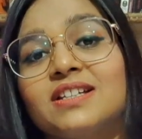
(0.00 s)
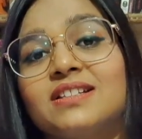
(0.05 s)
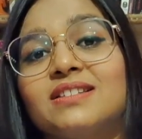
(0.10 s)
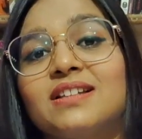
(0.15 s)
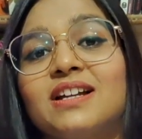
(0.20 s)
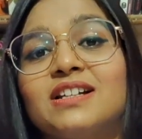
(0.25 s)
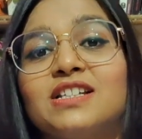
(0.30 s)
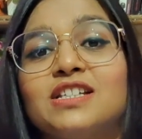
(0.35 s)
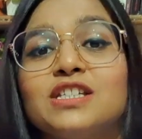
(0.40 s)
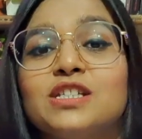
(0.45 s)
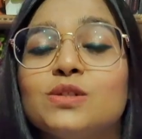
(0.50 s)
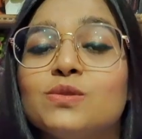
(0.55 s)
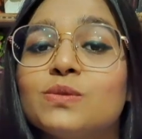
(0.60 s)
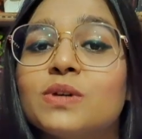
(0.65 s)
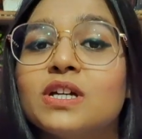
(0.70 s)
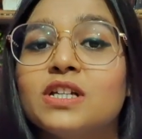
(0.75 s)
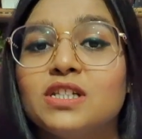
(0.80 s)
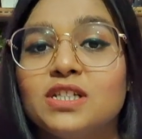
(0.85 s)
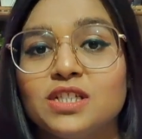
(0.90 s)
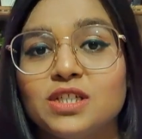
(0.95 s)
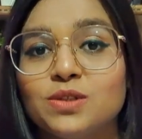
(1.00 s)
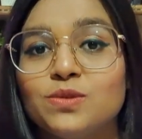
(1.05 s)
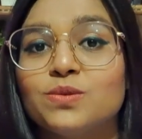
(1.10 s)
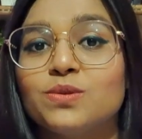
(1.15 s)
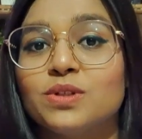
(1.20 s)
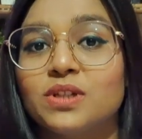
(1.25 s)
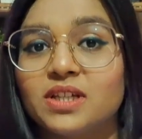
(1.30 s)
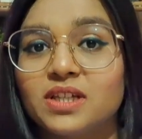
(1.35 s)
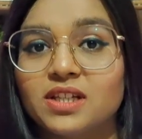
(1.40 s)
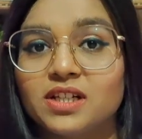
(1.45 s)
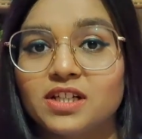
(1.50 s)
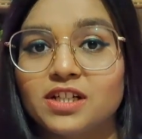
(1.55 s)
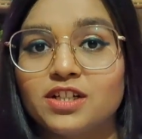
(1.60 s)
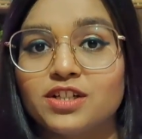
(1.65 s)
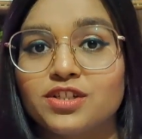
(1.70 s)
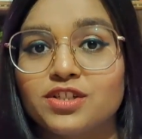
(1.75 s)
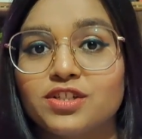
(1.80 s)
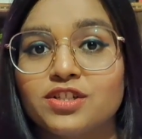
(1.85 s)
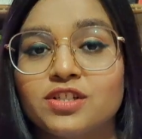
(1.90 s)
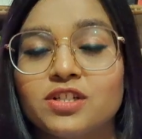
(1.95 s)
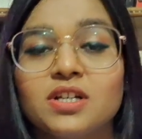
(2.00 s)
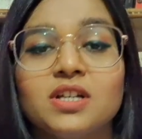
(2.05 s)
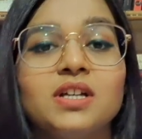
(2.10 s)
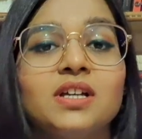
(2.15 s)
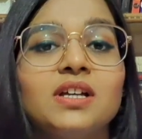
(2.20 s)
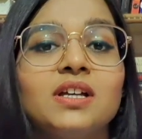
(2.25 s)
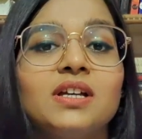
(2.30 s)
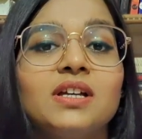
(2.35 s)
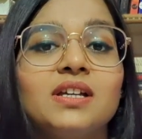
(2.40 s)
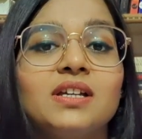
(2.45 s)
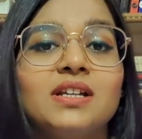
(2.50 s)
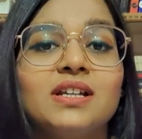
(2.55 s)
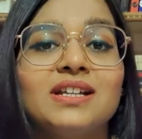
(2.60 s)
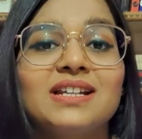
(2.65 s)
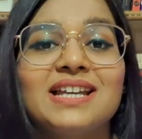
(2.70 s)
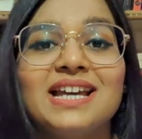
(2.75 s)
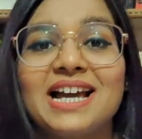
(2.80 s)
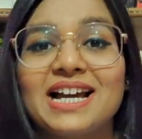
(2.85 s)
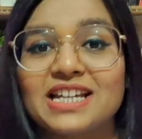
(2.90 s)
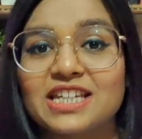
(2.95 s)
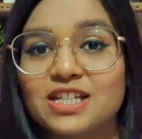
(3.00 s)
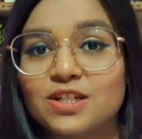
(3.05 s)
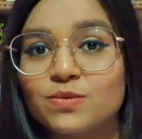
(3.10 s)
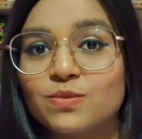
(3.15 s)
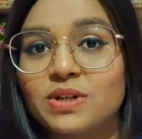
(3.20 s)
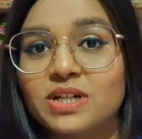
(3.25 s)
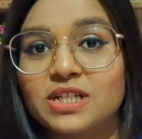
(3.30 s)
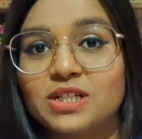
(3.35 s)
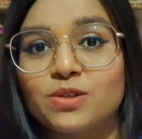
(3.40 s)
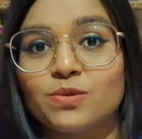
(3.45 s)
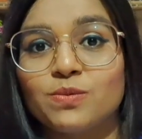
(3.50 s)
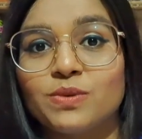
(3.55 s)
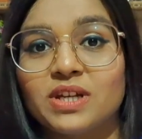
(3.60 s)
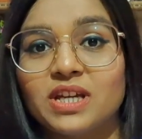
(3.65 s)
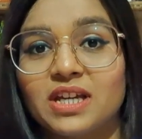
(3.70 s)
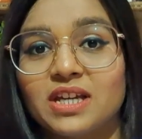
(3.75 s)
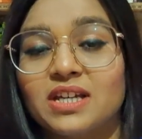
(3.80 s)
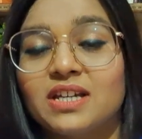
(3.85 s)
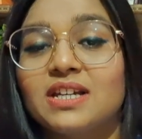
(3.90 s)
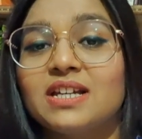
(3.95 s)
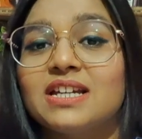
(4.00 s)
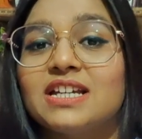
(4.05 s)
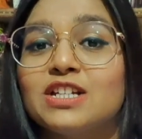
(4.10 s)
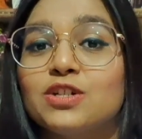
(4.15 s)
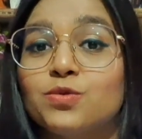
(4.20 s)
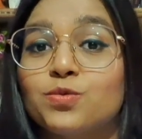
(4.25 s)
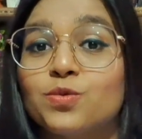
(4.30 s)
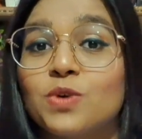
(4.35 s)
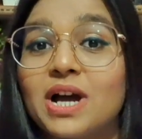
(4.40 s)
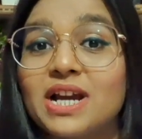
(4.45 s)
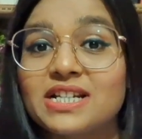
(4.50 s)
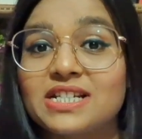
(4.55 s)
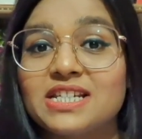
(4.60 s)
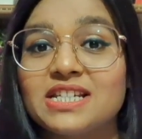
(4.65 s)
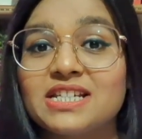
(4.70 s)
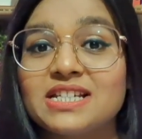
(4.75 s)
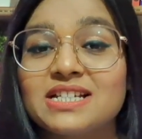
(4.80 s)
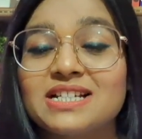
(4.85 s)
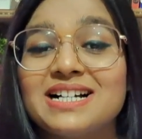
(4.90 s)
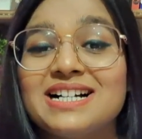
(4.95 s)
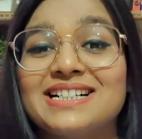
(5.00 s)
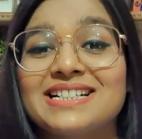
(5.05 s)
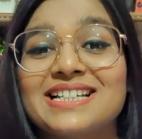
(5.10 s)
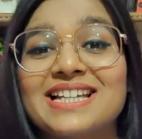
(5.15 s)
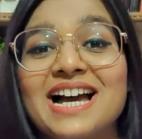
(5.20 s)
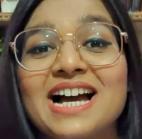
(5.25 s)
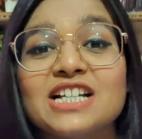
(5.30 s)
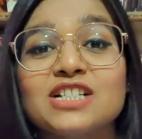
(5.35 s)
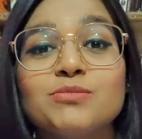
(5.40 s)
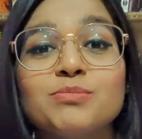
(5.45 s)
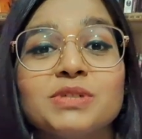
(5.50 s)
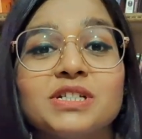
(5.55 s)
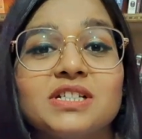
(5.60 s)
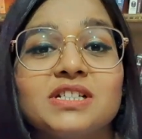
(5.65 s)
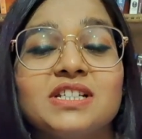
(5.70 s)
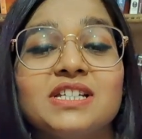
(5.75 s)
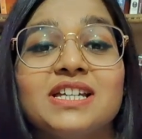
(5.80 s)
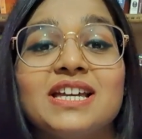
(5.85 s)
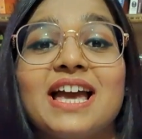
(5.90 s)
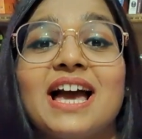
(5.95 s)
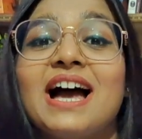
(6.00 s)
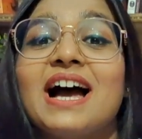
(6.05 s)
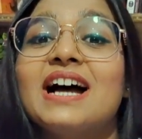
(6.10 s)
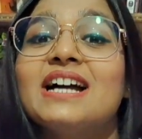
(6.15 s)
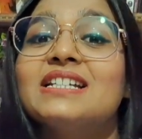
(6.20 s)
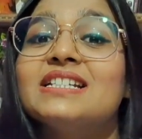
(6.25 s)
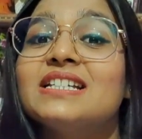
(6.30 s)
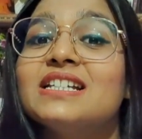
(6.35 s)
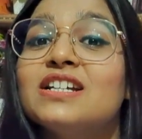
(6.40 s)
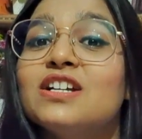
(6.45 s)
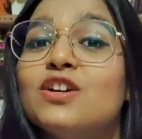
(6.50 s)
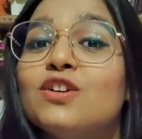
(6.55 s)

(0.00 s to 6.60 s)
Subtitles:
that you can use English in an accurate way in writing, academically, and